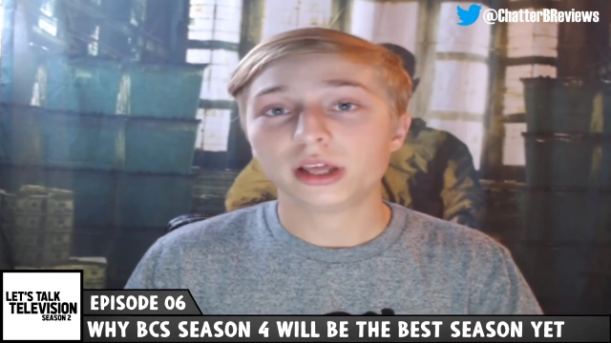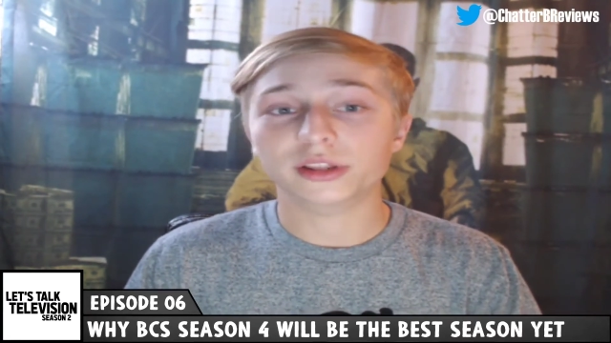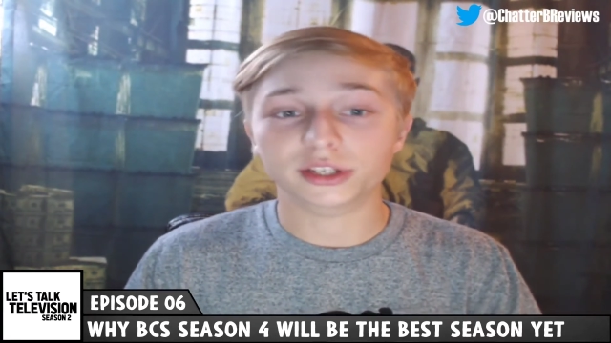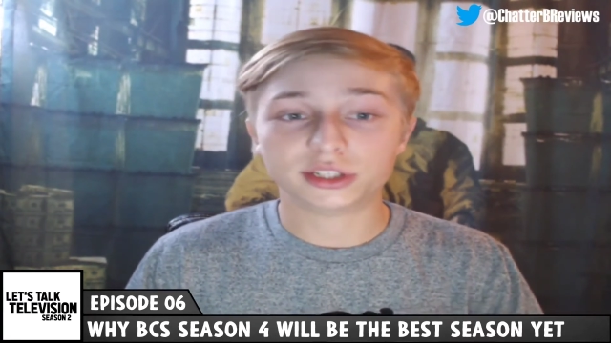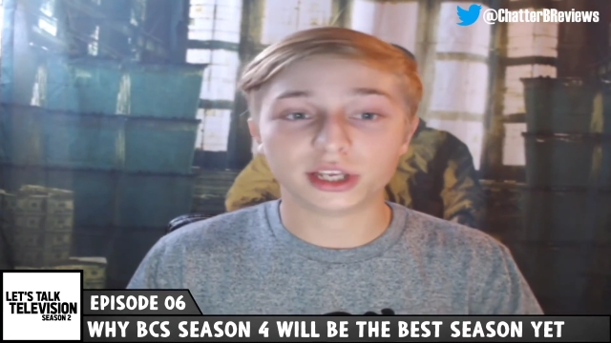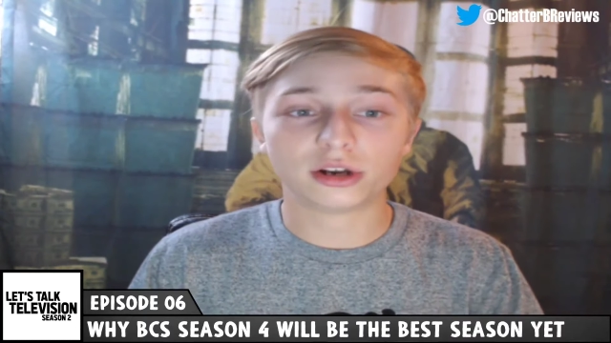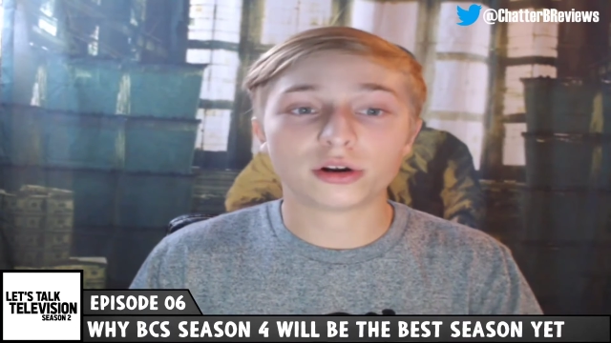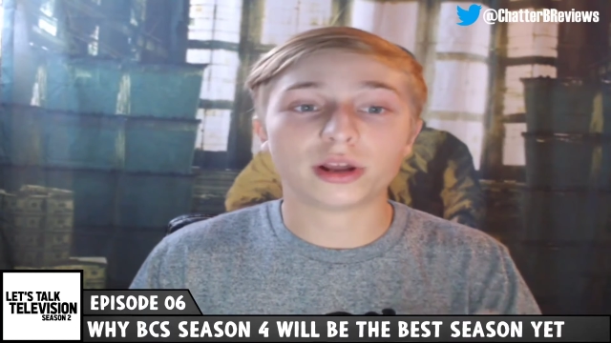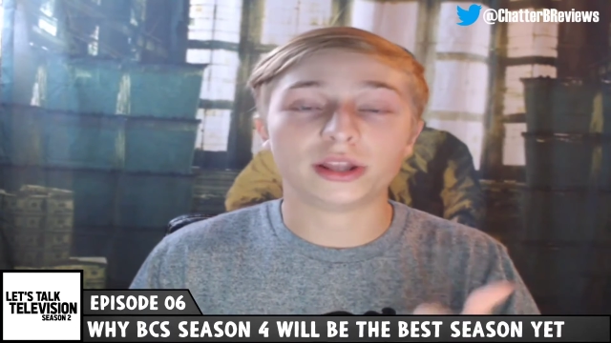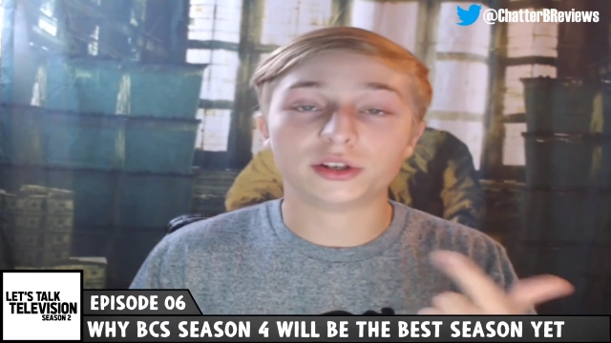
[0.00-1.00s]
The
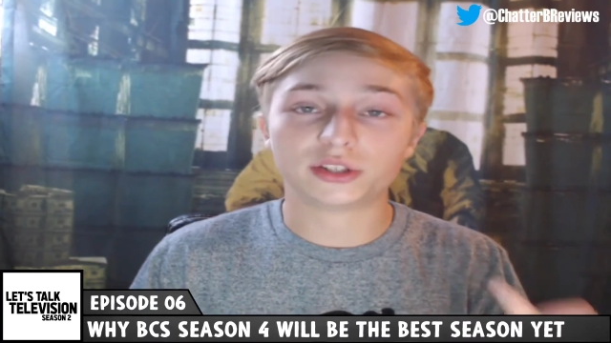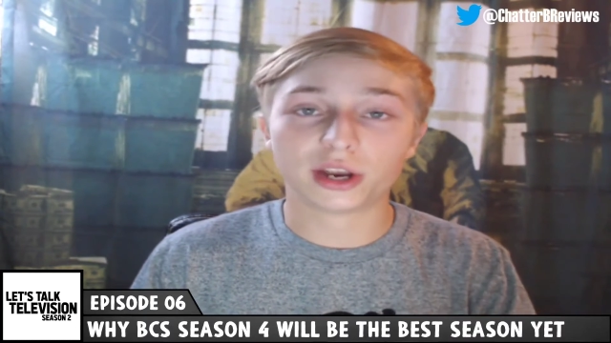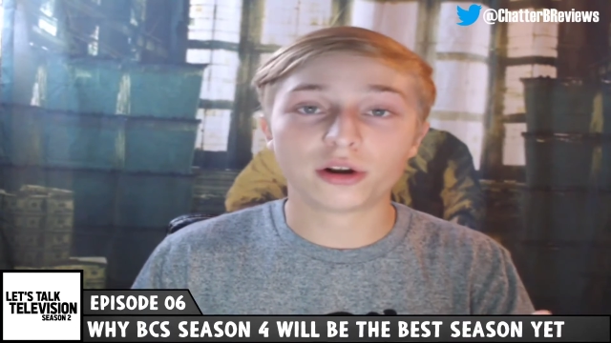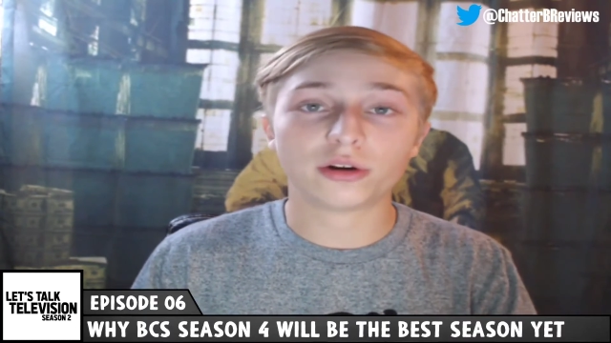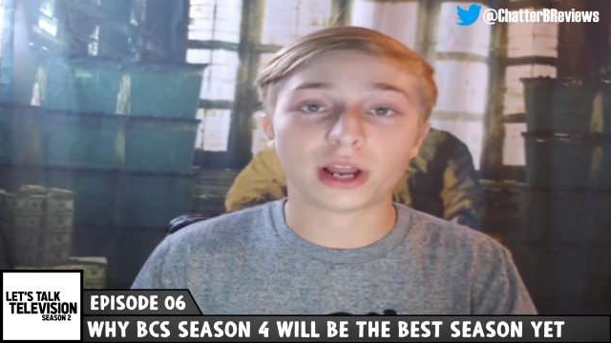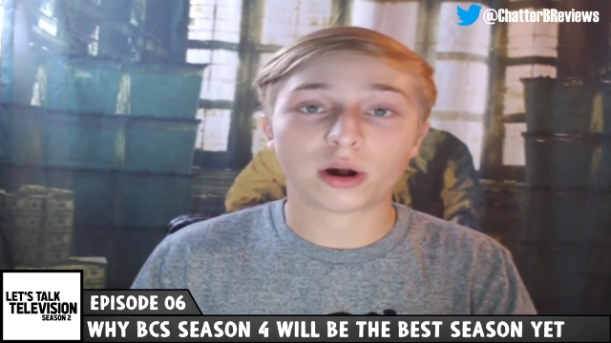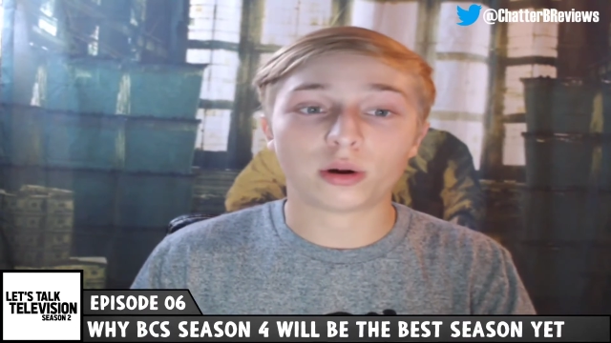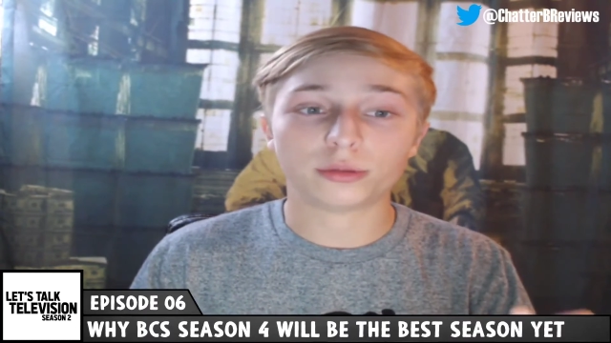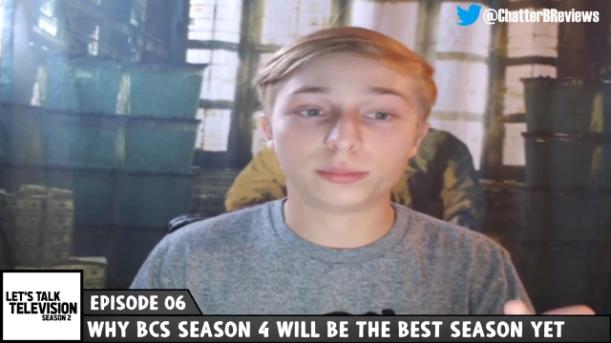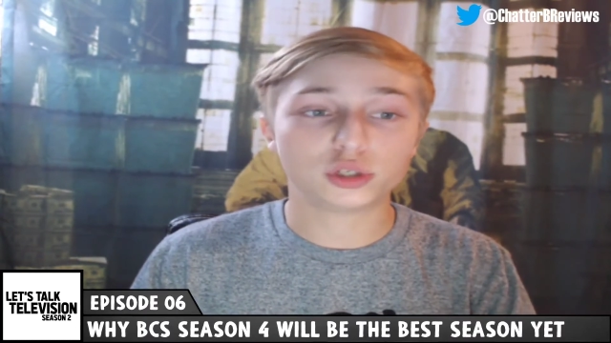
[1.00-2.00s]
Sinner and The Terror now
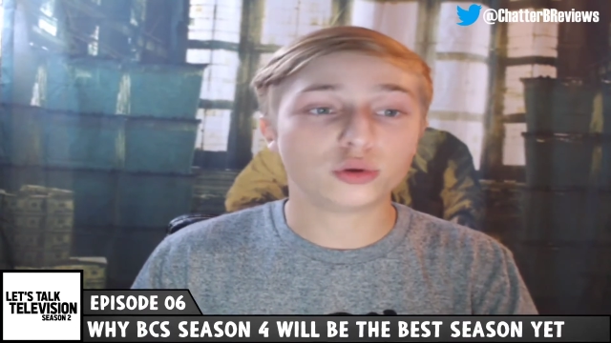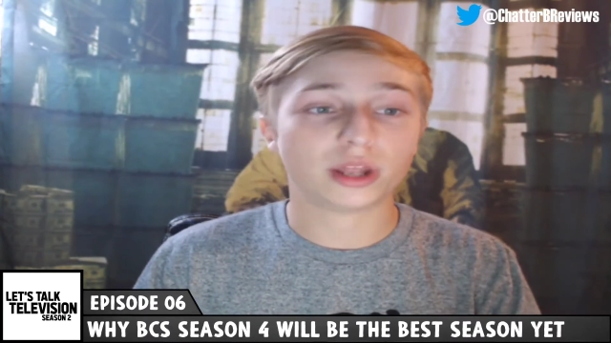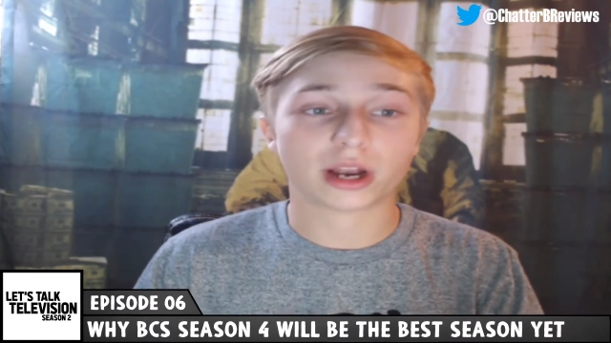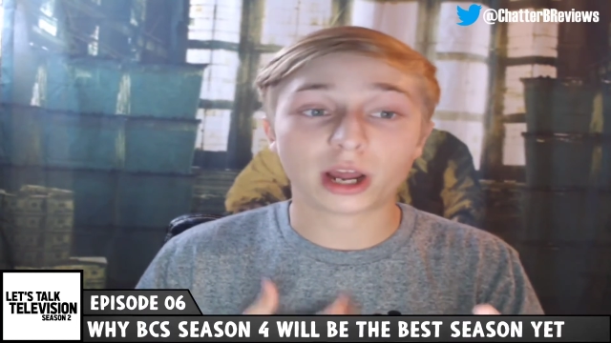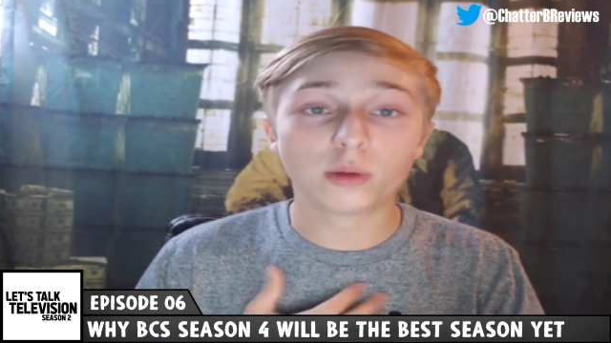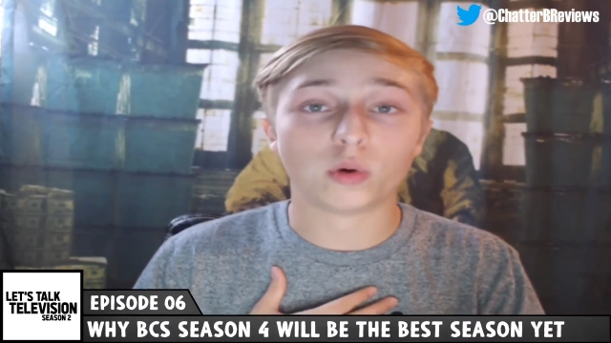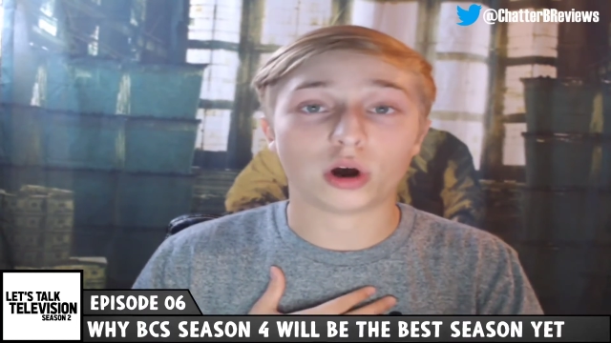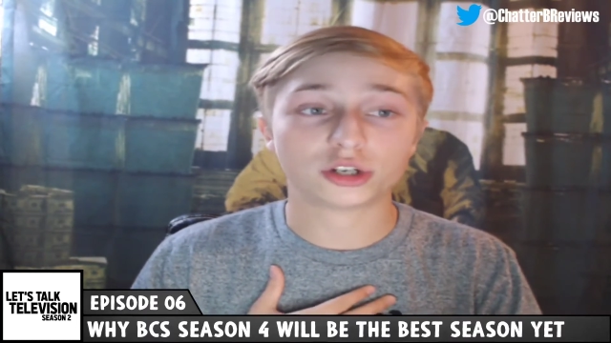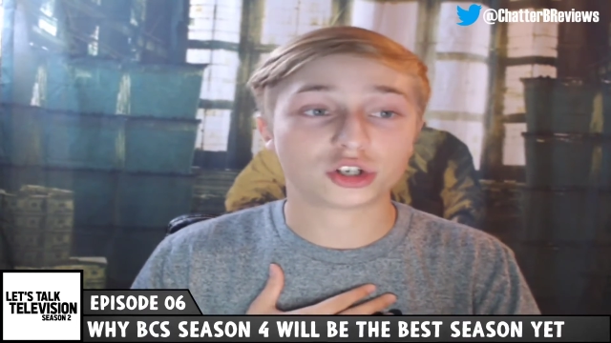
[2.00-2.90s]
are 2 that I watch,